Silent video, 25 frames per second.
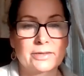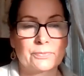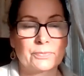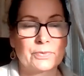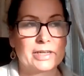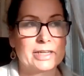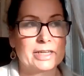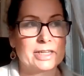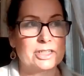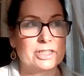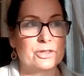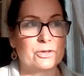And
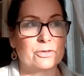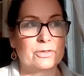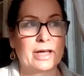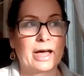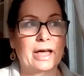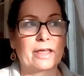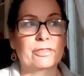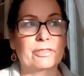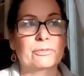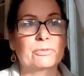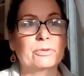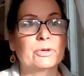we could do
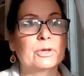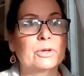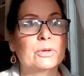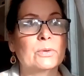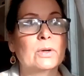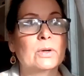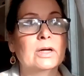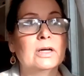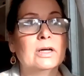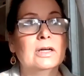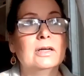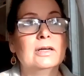that
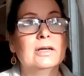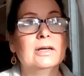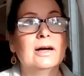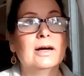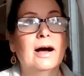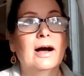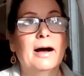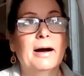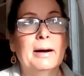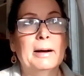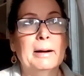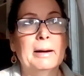through
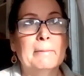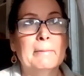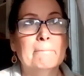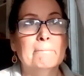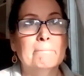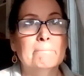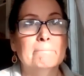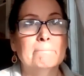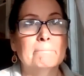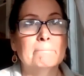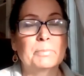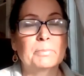
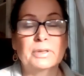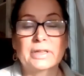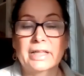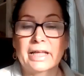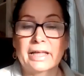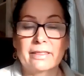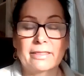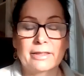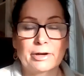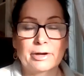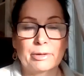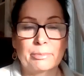
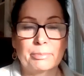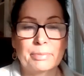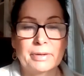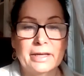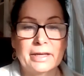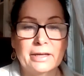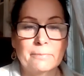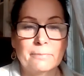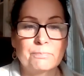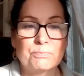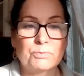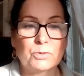play
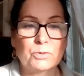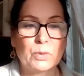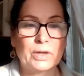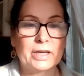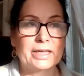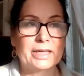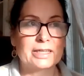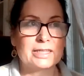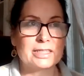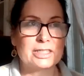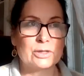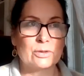therapy. We
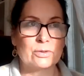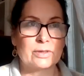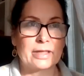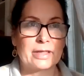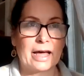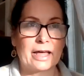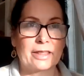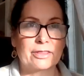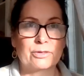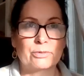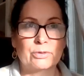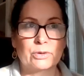could do
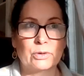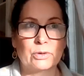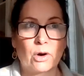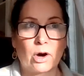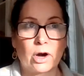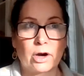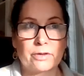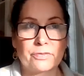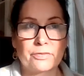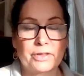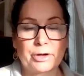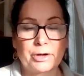that through
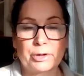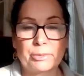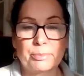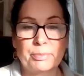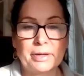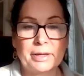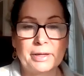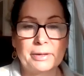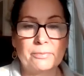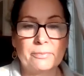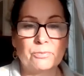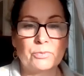art
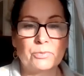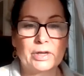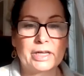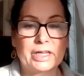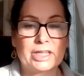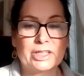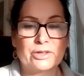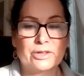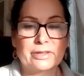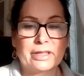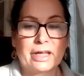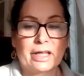therapy. We
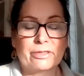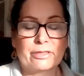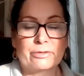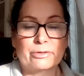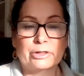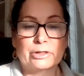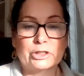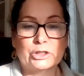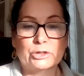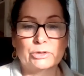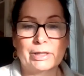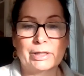could do that
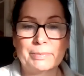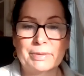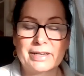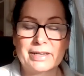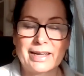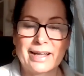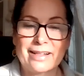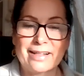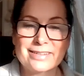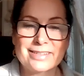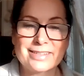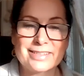through dream
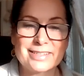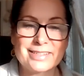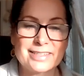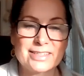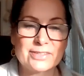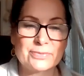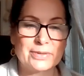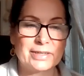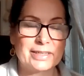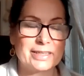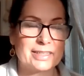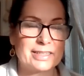
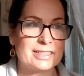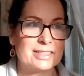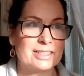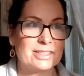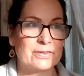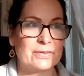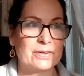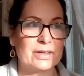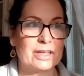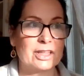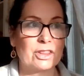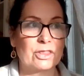analysis. We could
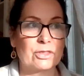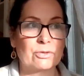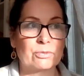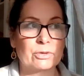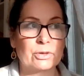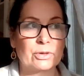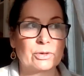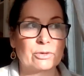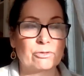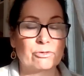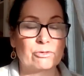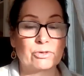do it
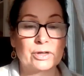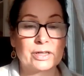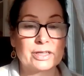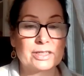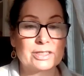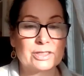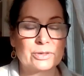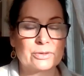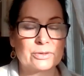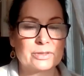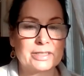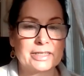through free
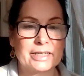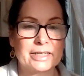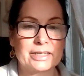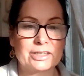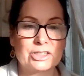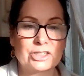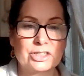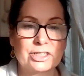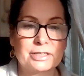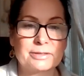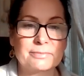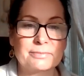
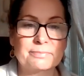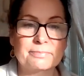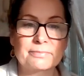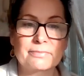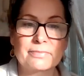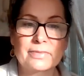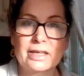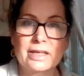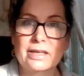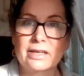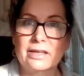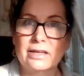association.
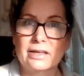